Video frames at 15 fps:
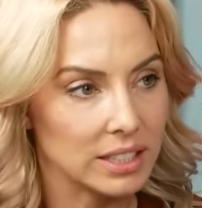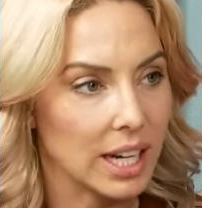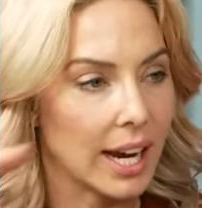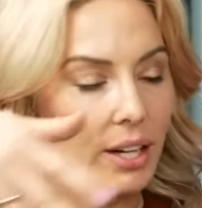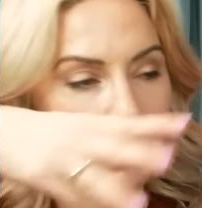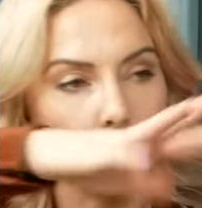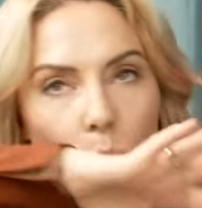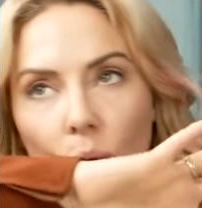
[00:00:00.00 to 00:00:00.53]

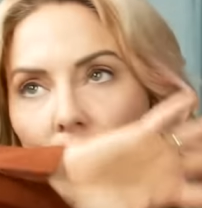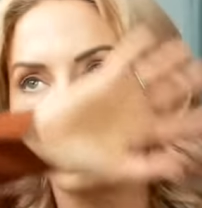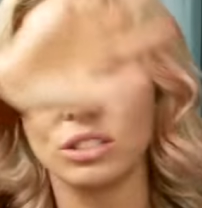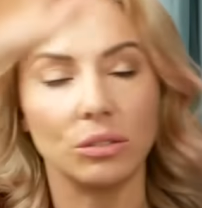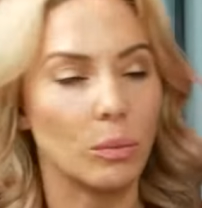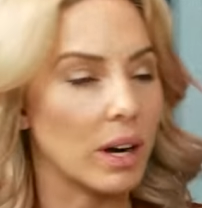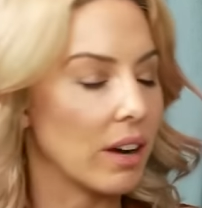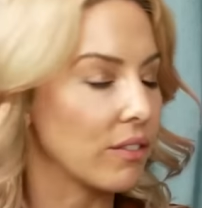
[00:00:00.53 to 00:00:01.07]
Tiger
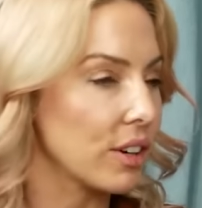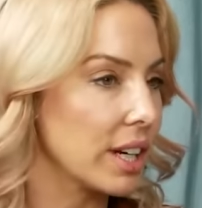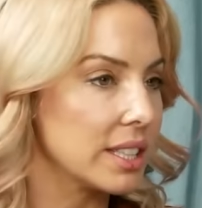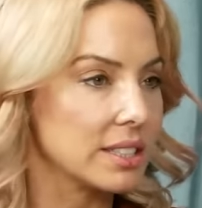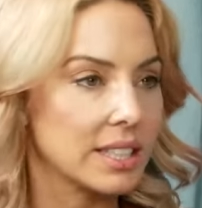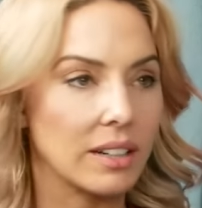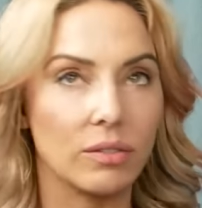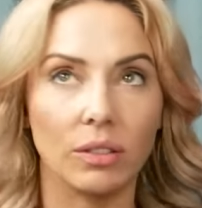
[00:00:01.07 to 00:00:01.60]
Woods or whatever
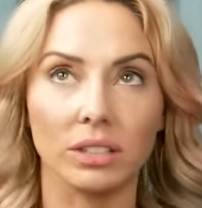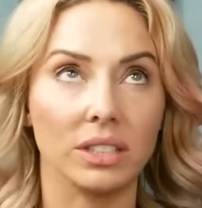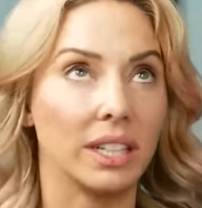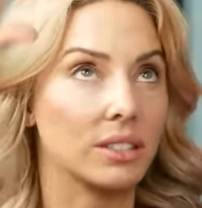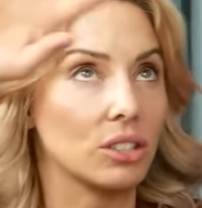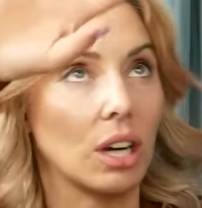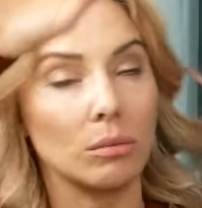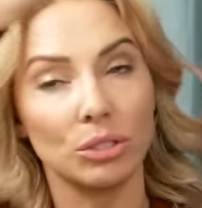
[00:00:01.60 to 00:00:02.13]
his gift was,
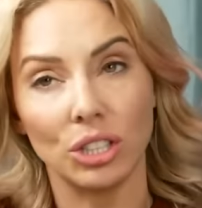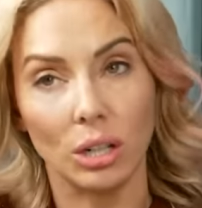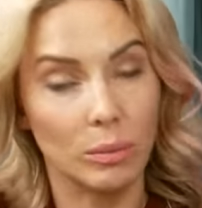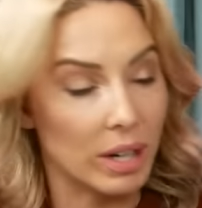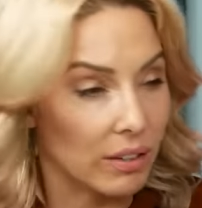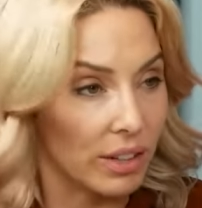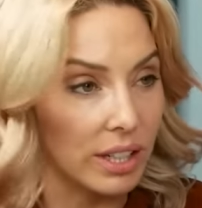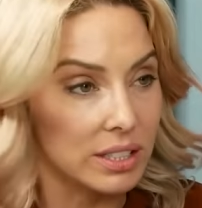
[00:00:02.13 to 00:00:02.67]
Lance Armstrong,
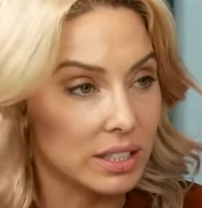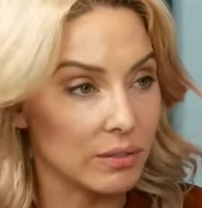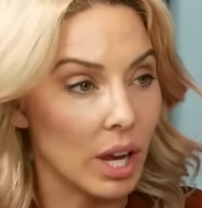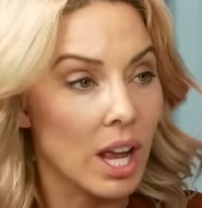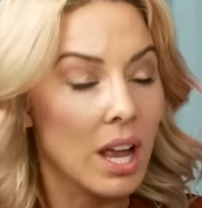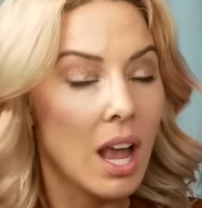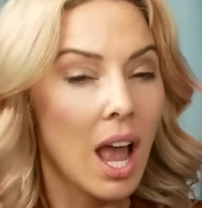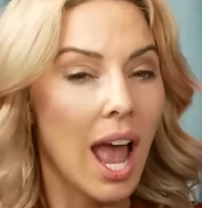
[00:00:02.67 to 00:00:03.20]
whatever his gift was.